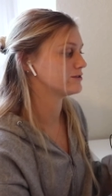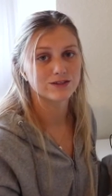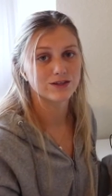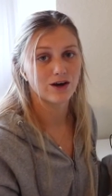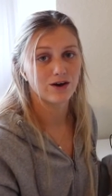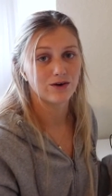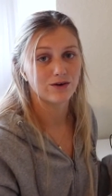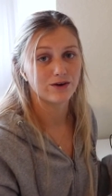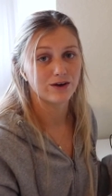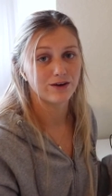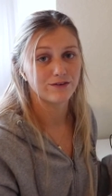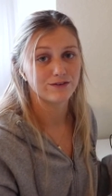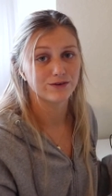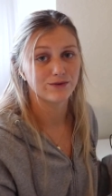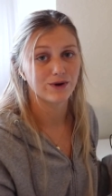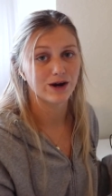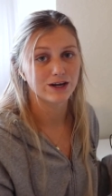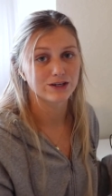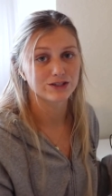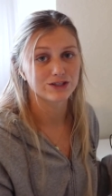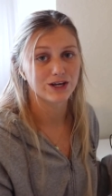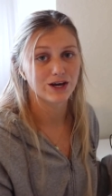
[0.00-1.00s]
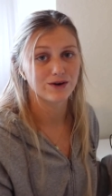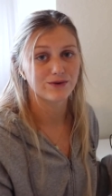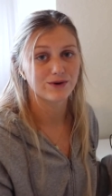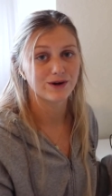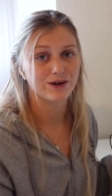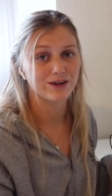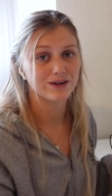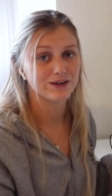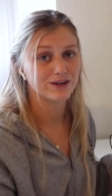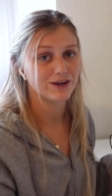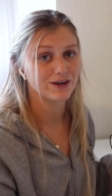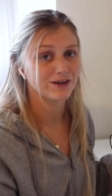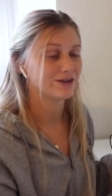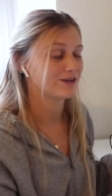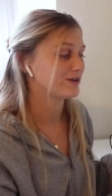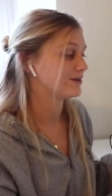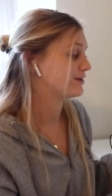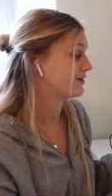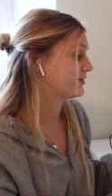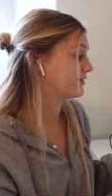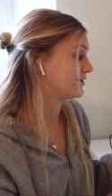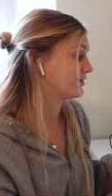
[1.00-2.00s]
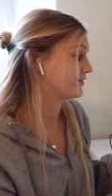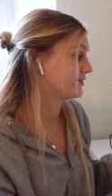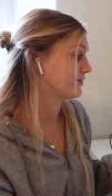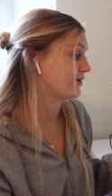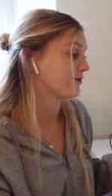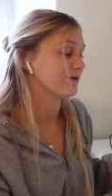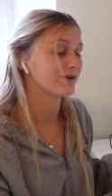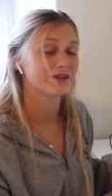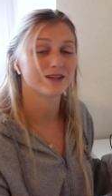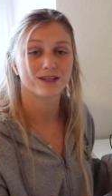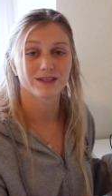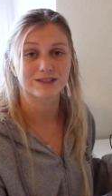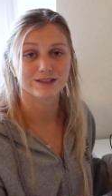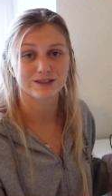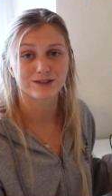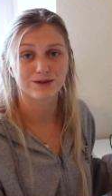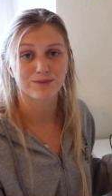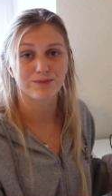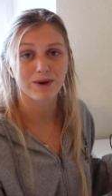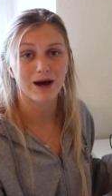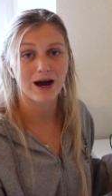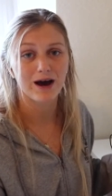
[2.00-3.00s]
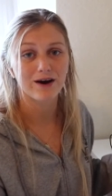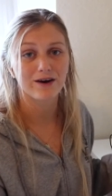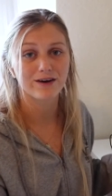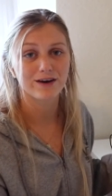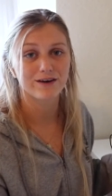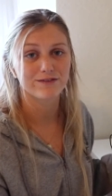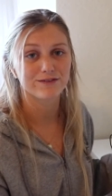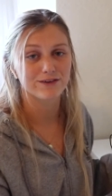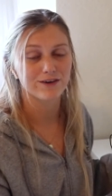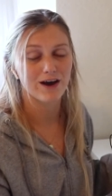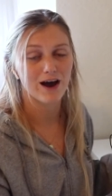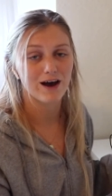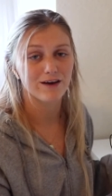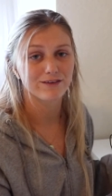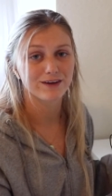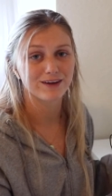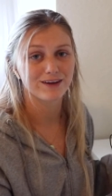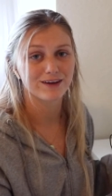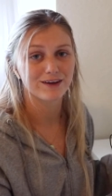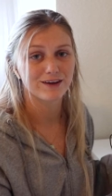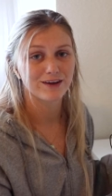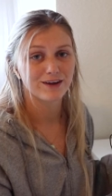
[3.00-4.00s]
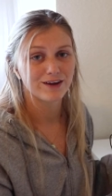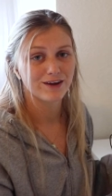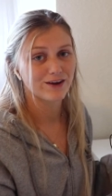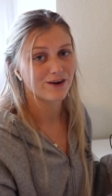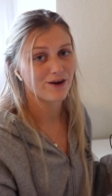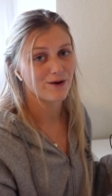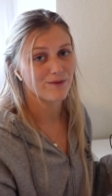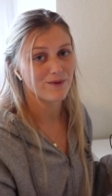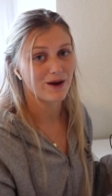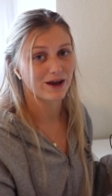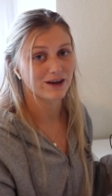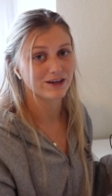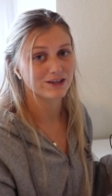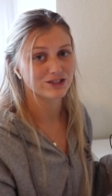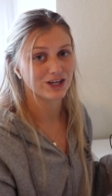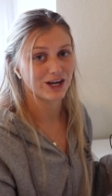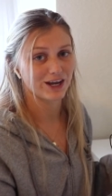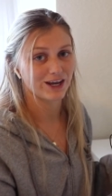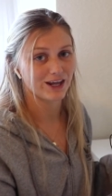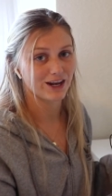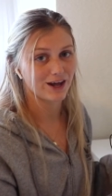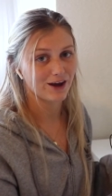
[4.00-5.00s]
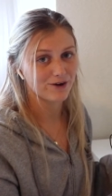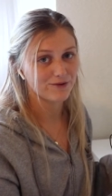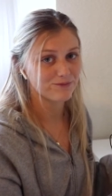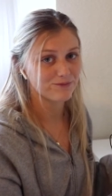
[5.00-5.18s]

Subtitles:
So if you watch that one, you'll know what this is about. If you haven't, go back and check it out.